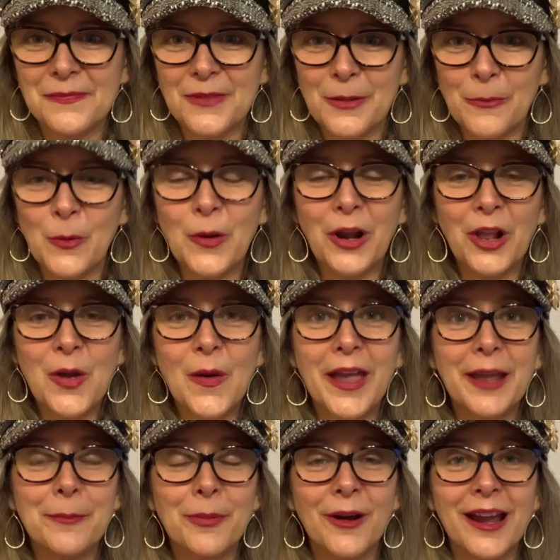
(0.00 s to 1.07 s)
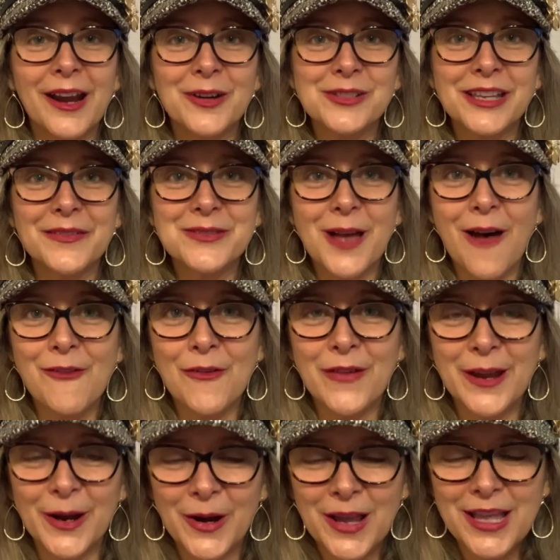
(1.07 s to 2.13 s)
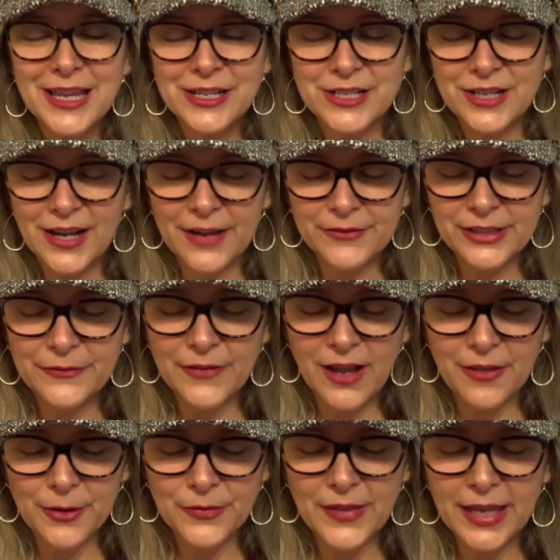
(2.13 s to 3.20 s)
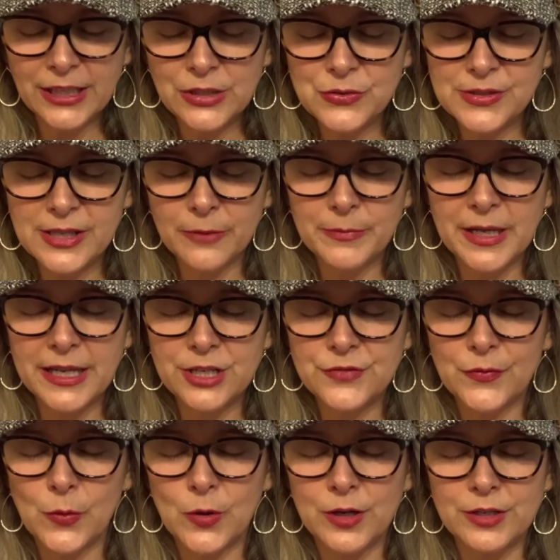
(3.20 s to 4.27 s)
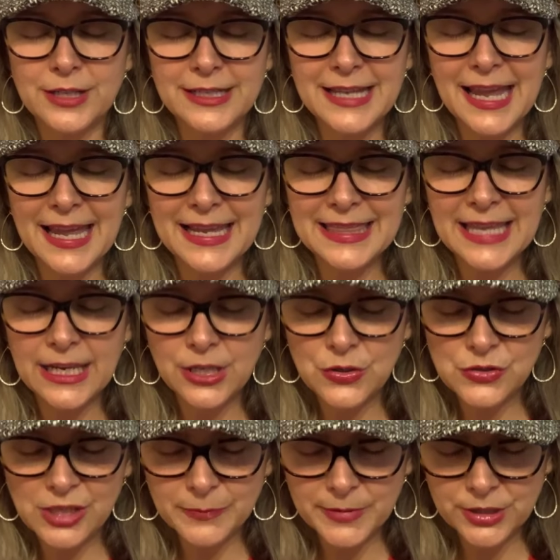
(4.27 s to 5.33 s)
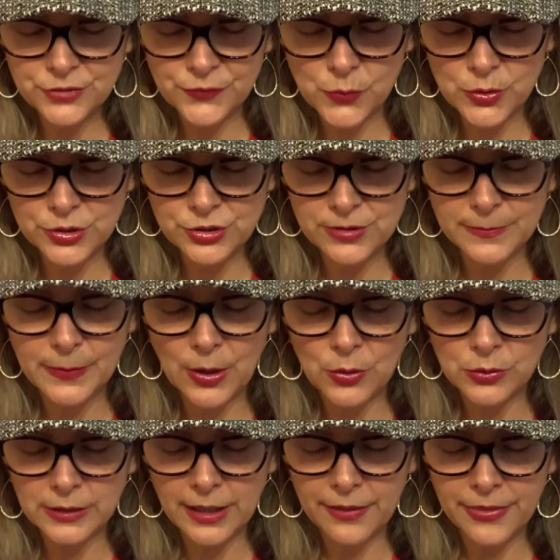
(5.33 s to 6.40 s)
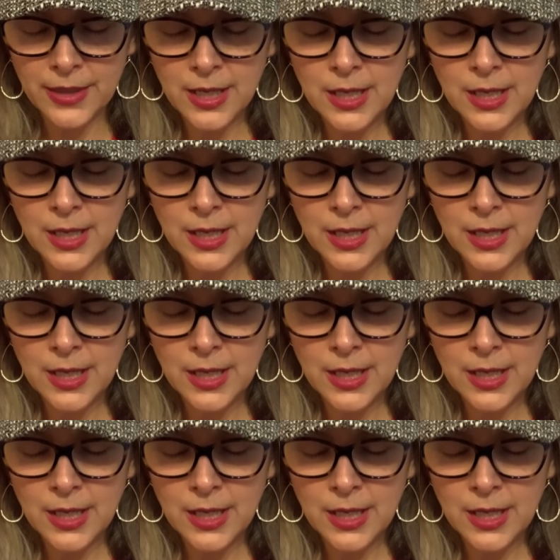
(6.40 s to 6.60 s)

but we're going to go ahead and pray ourselves off of here. Dear Heavenly Father, thank you so much for today. Thank you so much for Shibboleth.